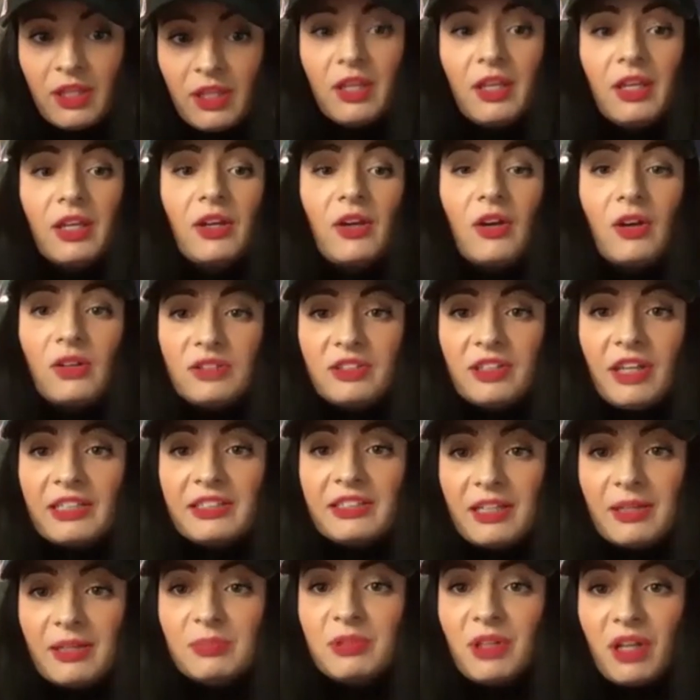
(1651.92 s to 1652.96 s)
Contact
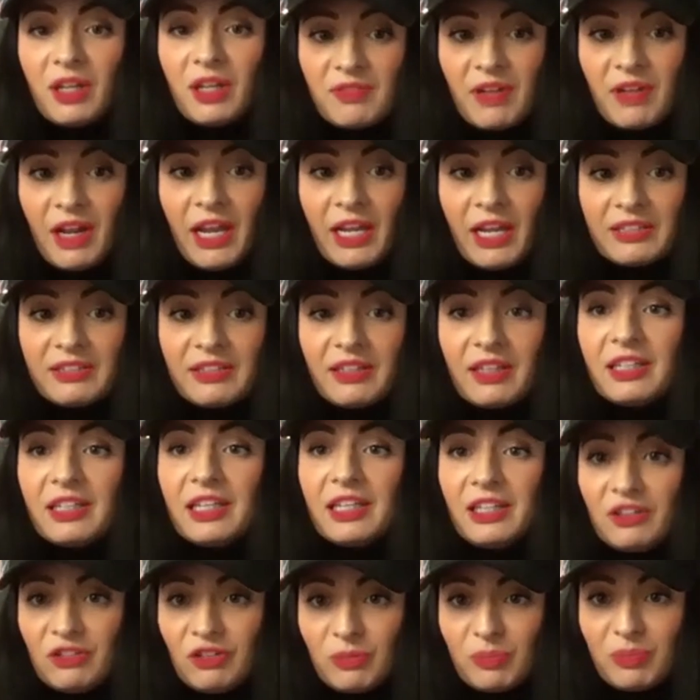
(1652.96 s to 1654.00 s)
him direct and
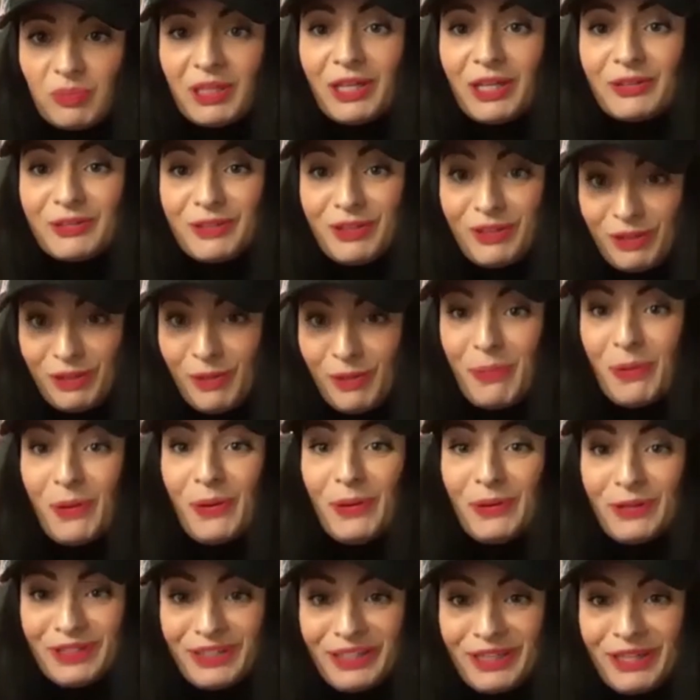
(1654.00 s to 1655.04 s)
he should be able to
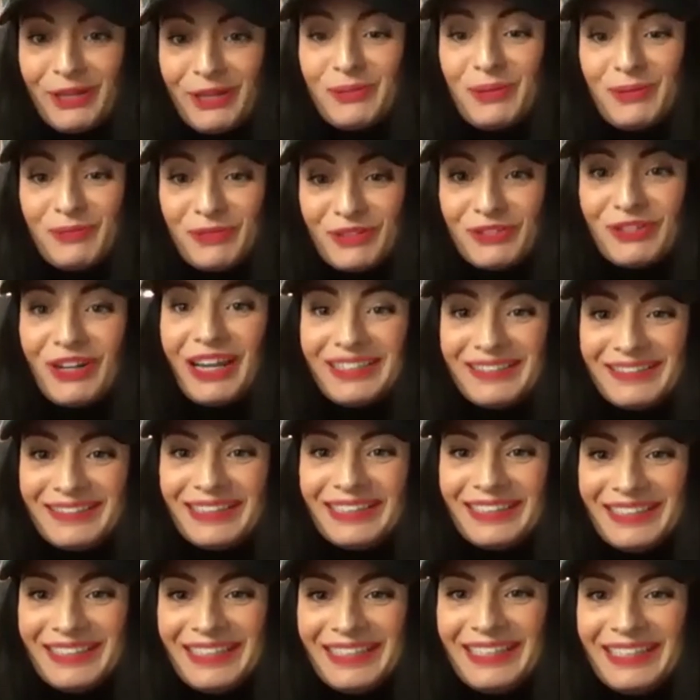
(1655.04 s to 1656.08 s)
support you with your IT
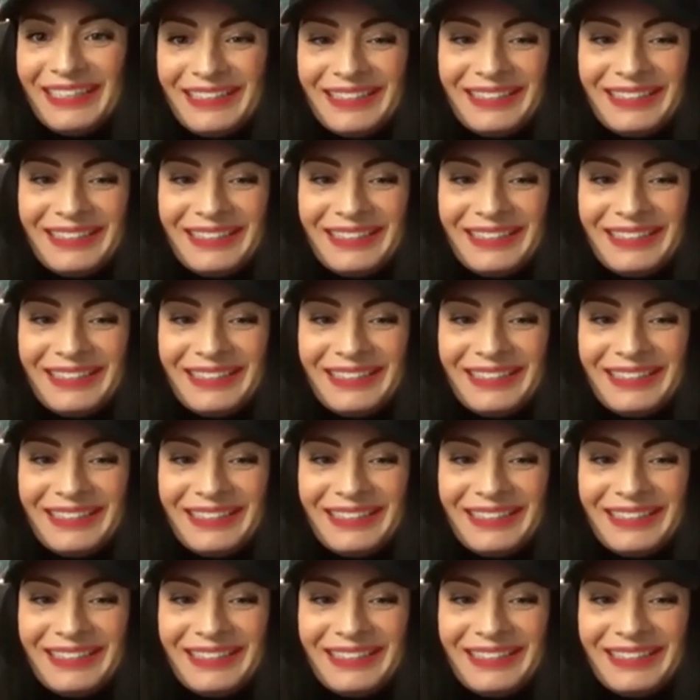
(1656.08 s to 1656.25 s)
needs.